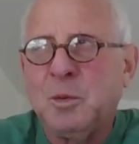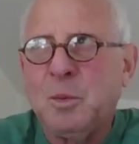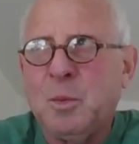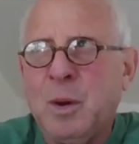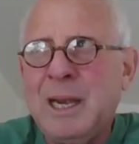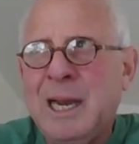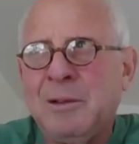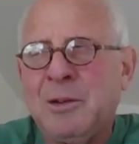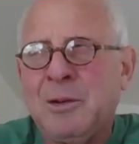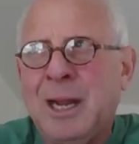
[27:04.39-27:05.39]
So right
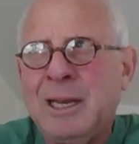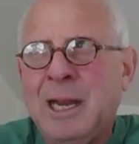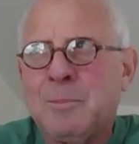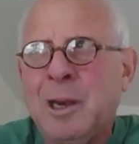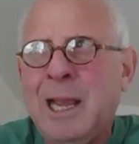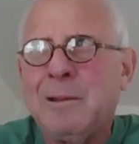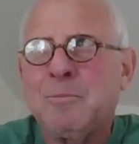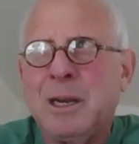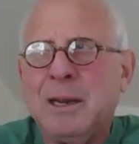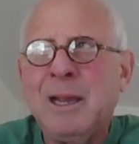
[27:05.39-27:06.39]
now they're on the upper
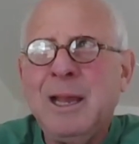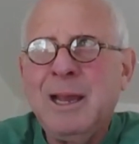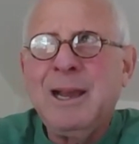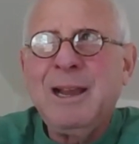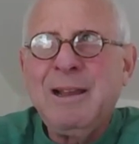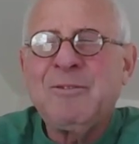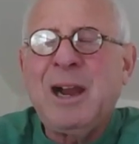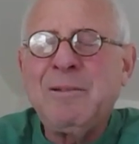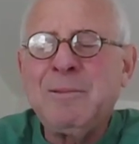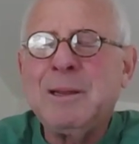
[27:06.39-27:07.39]
hand. But
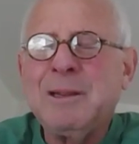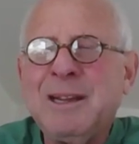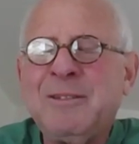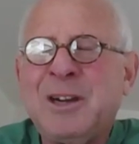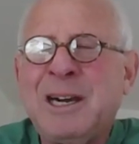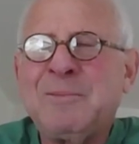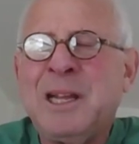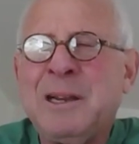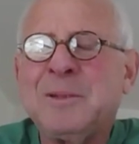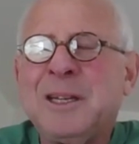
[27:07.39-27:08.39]
if
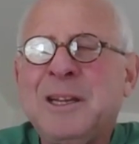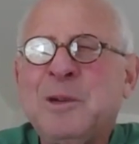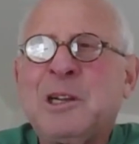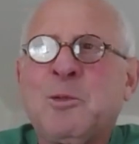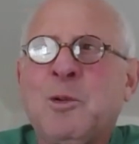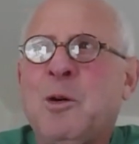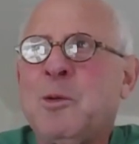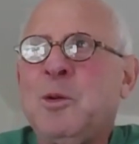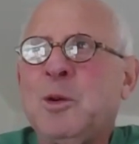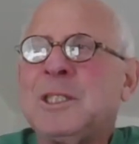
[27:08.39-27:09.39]
I'm them,
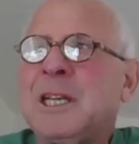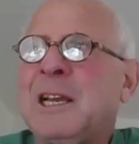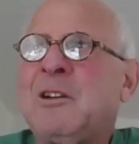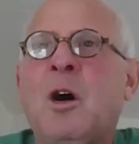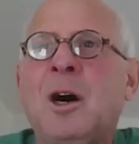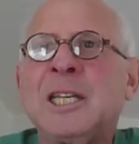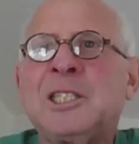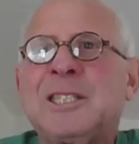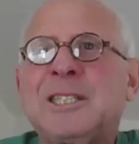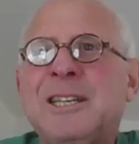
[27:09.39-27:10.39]
Macron, who is a
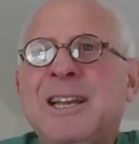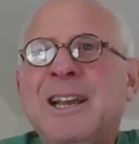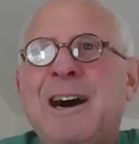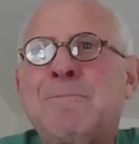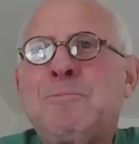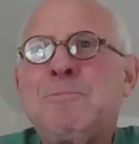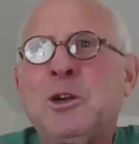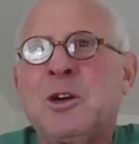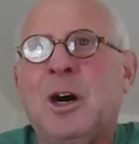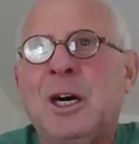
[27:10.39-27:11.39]

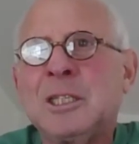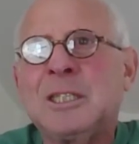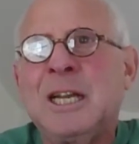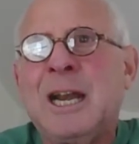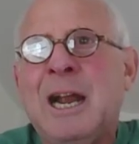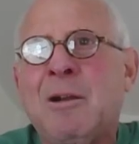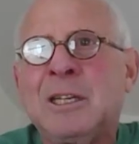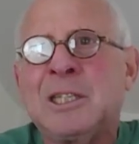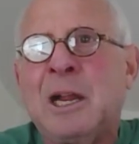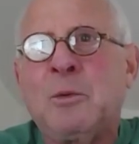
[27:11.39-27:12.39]
pure Gaullist at
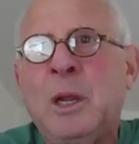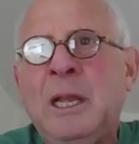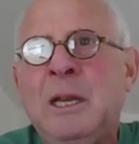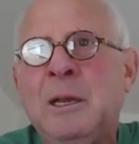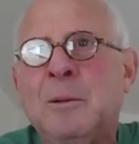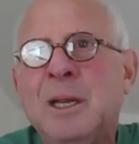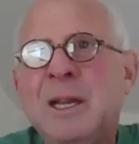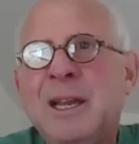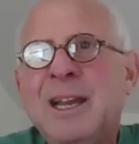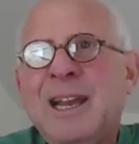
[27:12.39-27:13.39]
heart, as I read
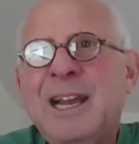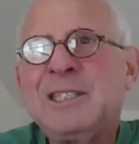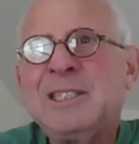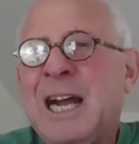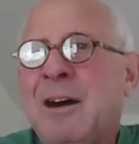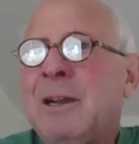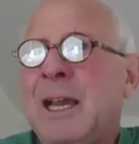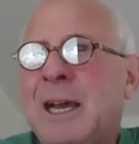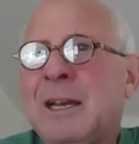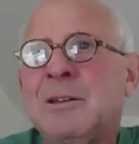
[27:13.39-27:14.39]
him, has now
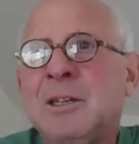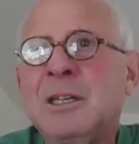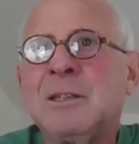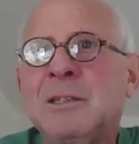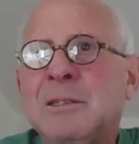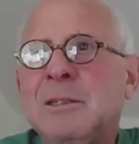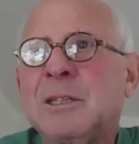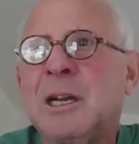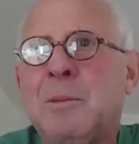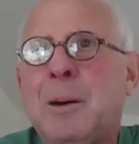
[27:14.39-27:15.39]
had a little
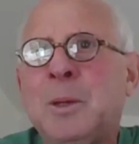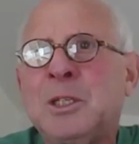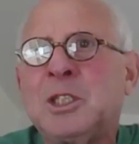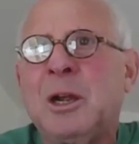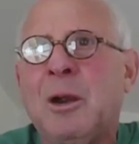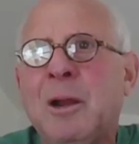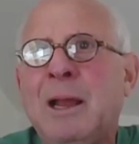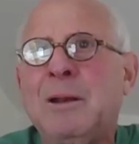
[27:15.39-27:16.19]
comeuppance here.